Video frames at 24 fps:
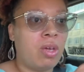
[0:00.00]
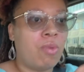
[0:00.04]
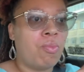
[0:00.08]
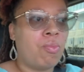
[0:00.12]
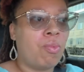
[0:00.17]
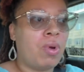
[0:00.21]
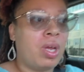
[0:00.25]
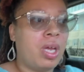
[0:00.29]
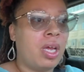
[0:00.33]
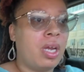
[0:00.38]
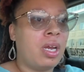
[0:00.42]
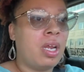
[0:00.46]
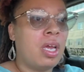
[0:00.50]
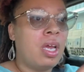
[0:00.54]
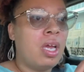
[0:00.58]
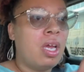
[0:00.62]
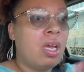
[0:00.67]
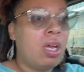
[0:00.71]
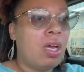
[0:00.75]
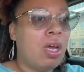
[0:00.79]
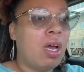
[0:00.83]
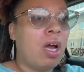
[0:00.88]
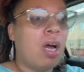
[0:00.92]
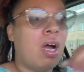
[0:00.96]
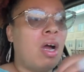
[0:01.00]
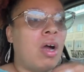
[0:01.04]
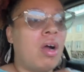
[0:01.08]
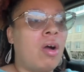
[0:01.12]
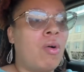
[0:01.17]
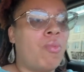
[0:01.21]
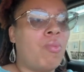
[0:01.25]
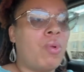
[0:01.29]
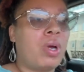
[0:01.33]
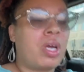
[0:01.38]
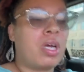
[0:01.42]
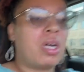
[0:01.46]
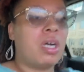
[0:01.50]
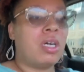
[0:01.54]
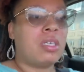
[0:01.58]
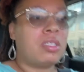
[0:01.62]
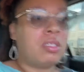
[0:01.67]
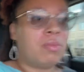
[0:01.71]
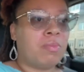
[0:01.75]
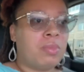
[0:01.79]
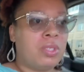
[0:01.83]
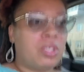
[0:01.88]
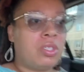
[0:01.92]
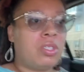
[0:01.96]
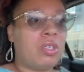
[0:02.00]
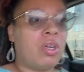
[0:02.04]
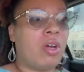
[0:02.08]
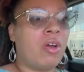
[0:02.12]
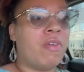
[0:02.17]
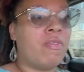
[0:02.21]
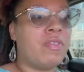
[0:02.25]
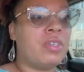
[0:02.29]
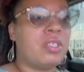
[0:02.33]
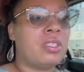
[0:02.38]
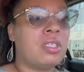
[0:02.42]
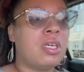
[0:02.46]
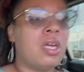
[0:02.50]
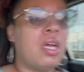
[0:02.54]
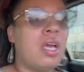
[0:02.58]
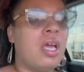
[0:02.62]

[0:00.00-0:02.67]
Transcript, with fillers: when uh, with customer service.